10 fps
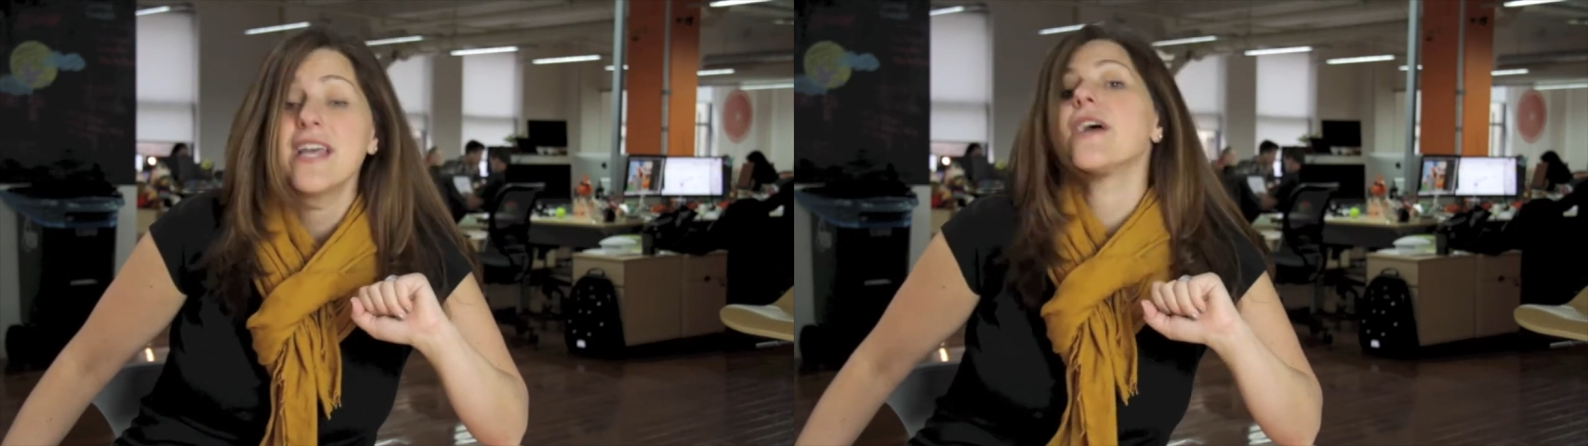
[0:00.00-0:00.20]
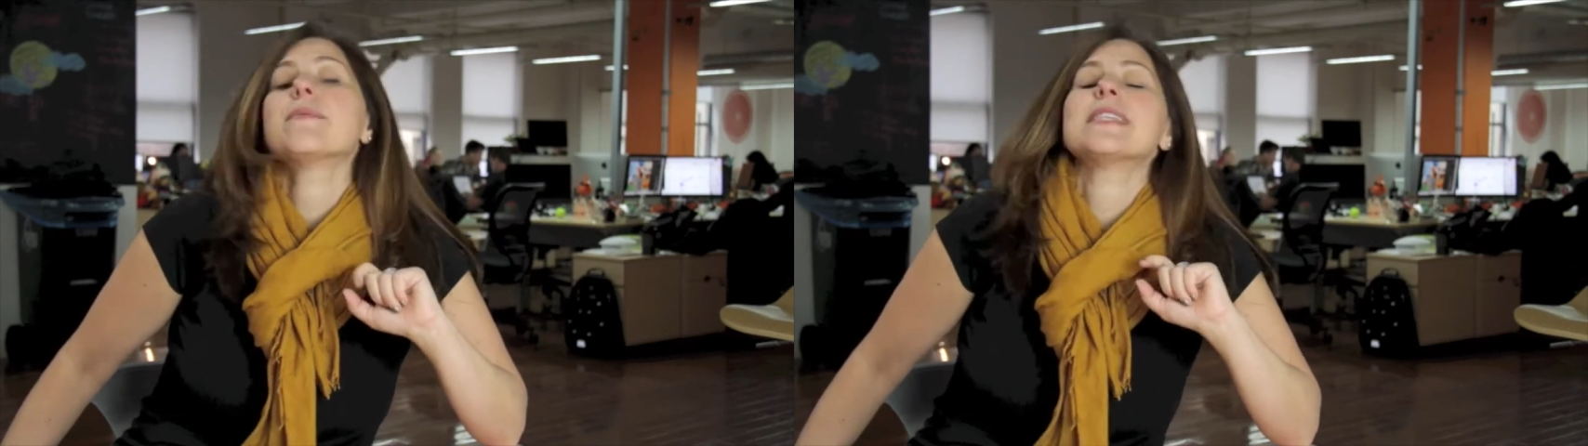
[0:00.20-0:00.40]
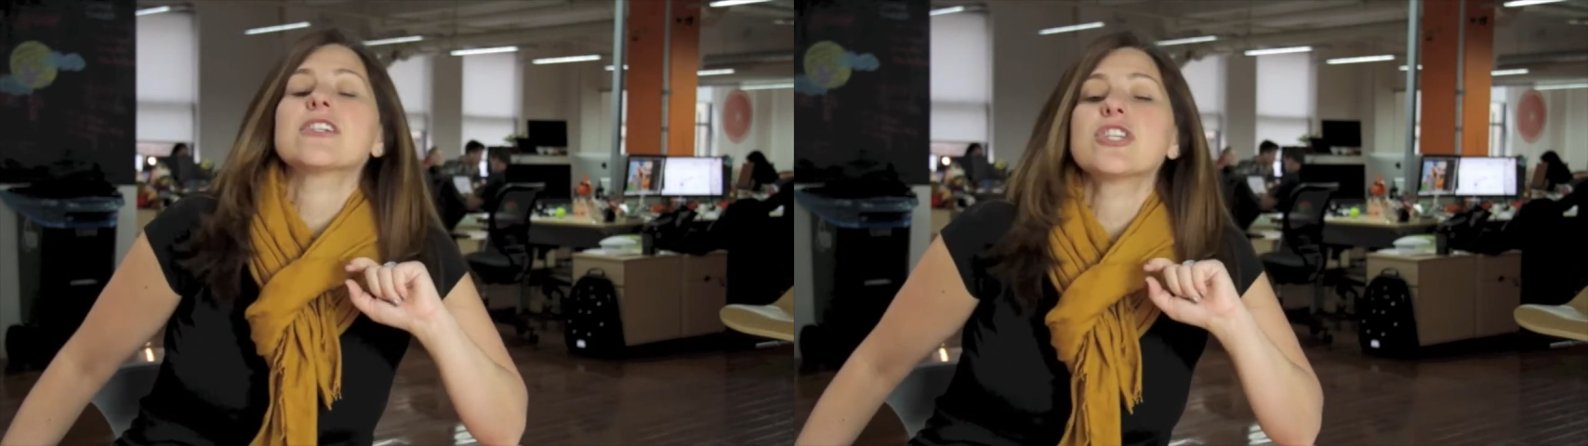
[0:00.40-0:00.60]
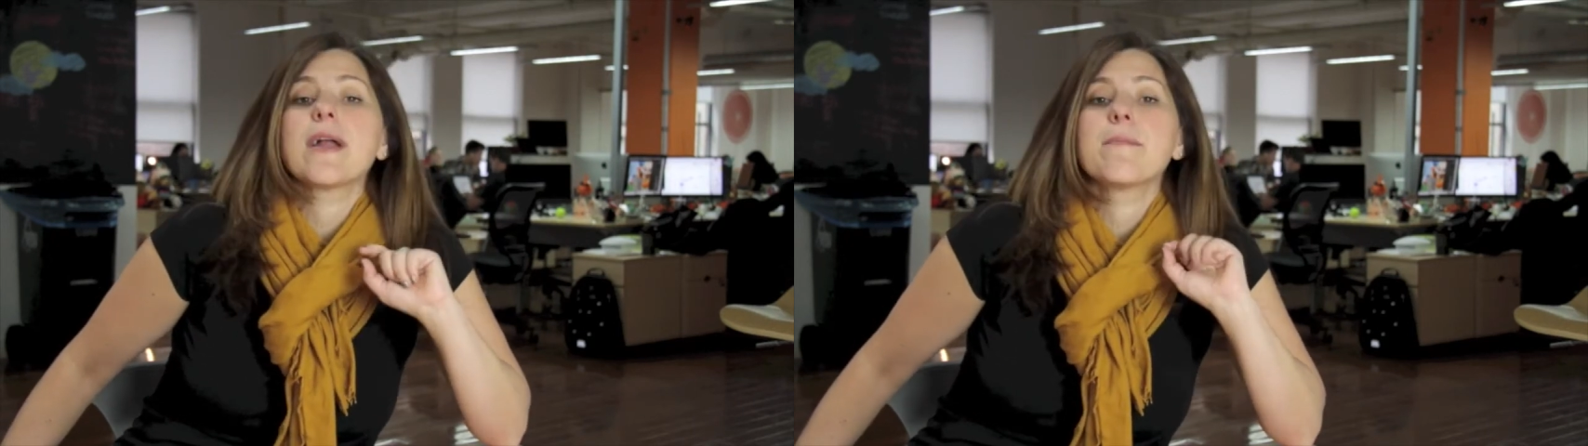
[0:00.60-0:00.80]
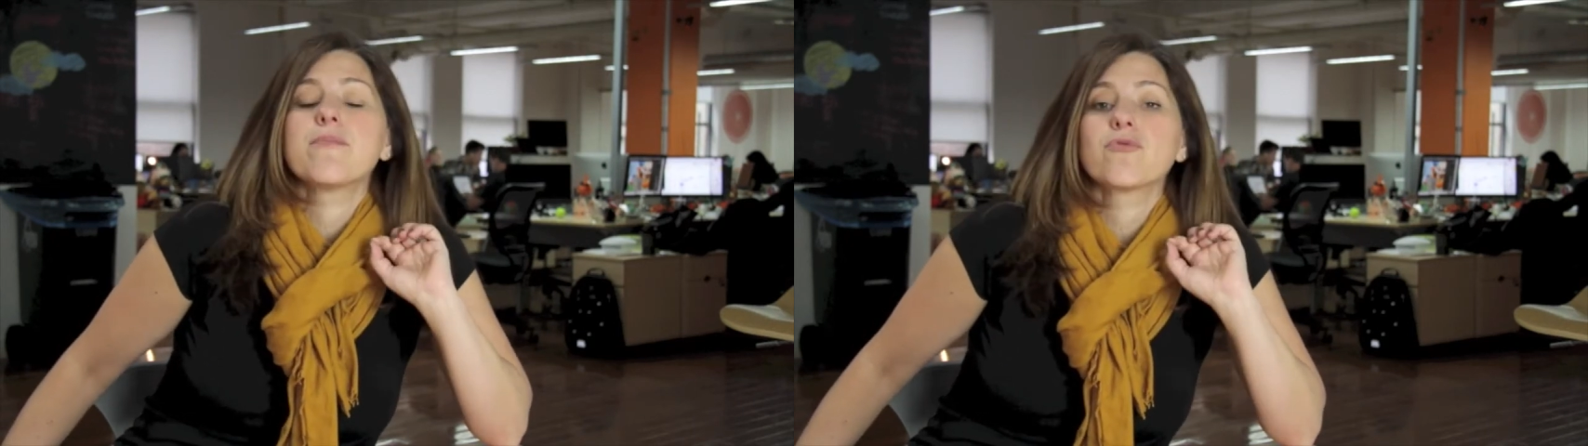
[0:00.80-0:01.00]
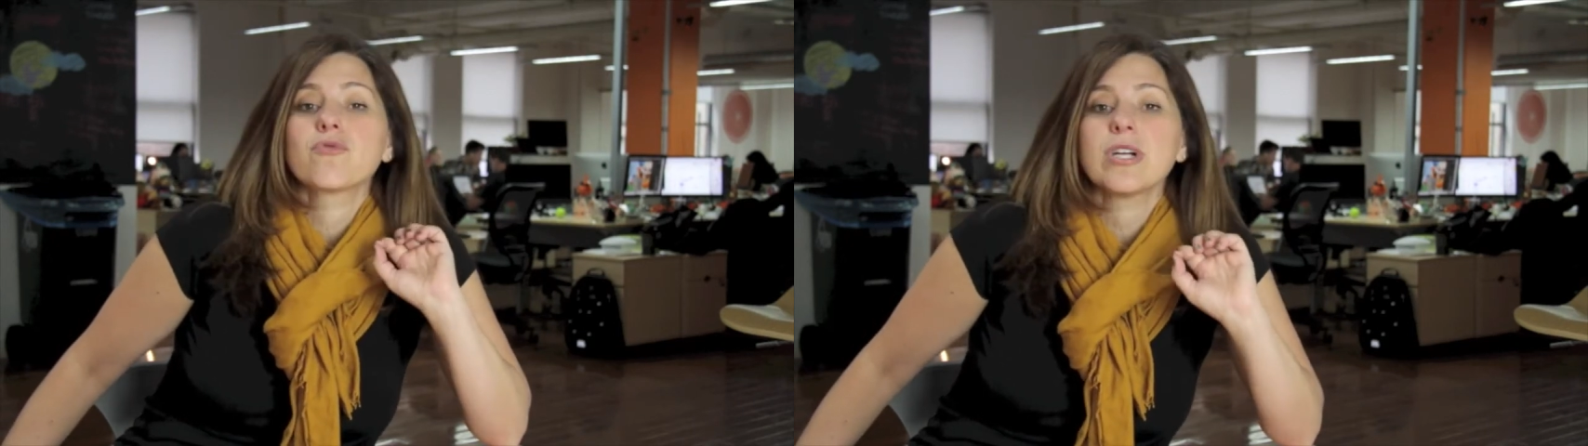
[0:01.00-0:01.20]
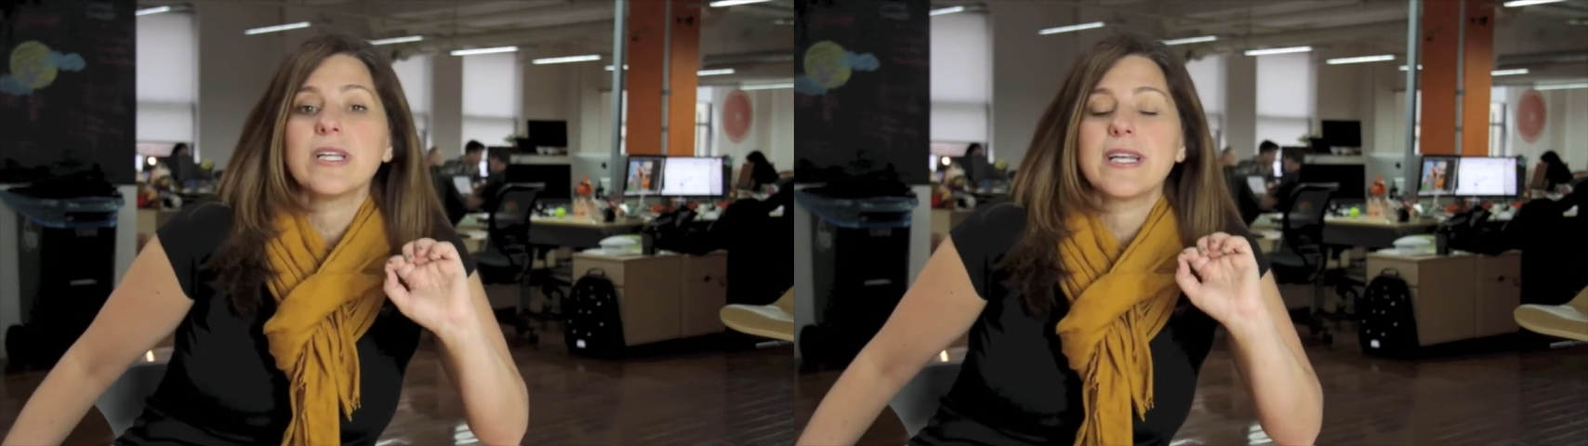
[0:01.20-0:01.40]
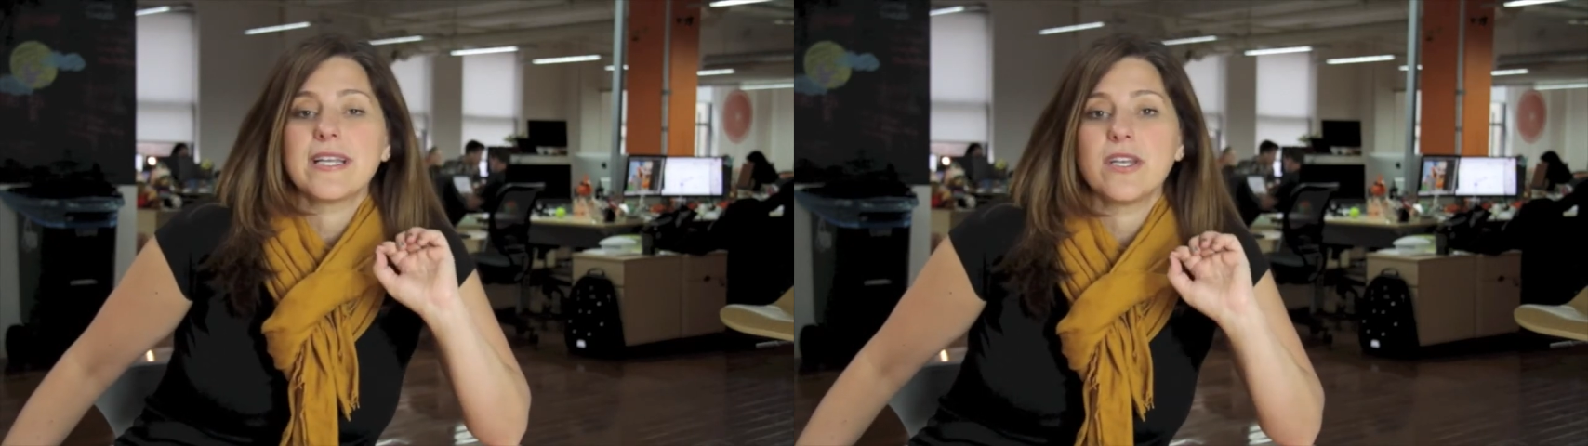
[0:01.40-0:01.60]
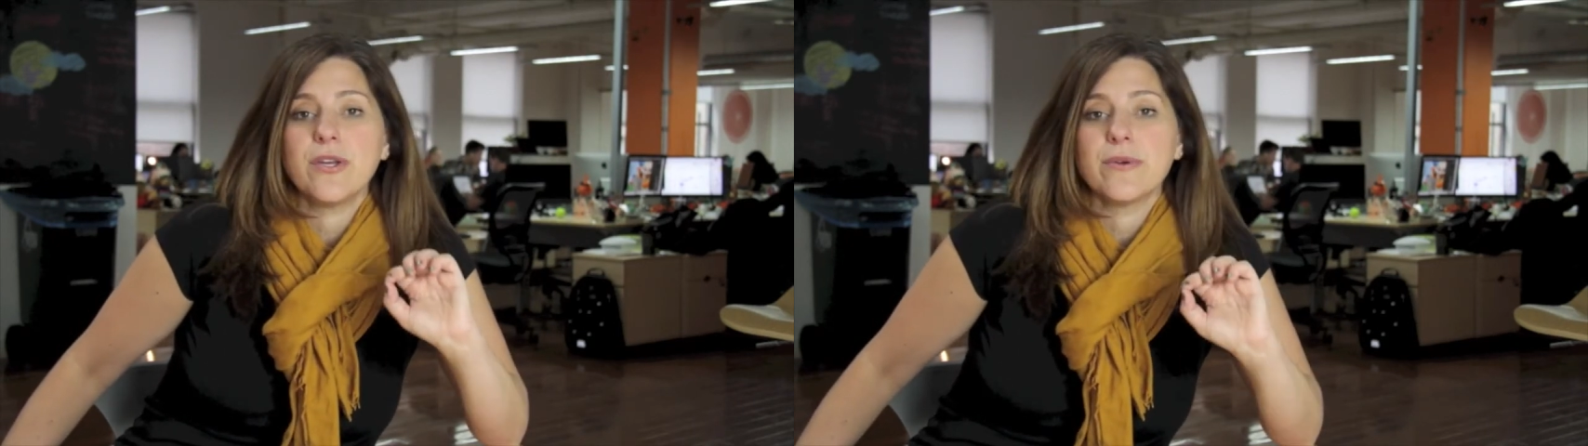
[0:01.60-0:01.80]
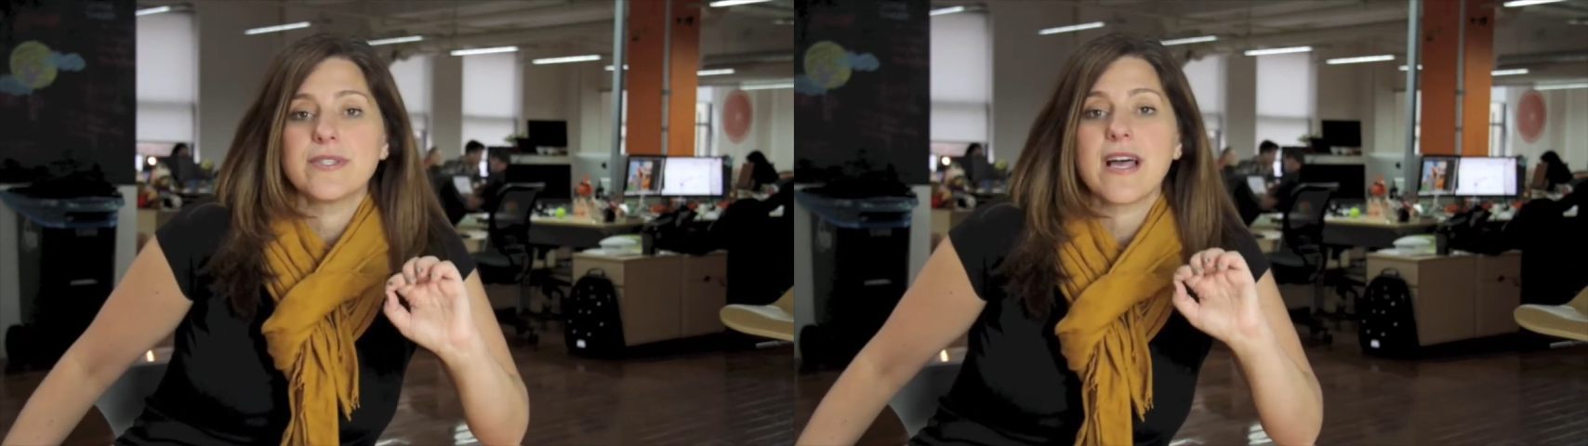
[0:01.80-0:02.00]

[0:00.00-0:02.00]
It was actually a brilliant use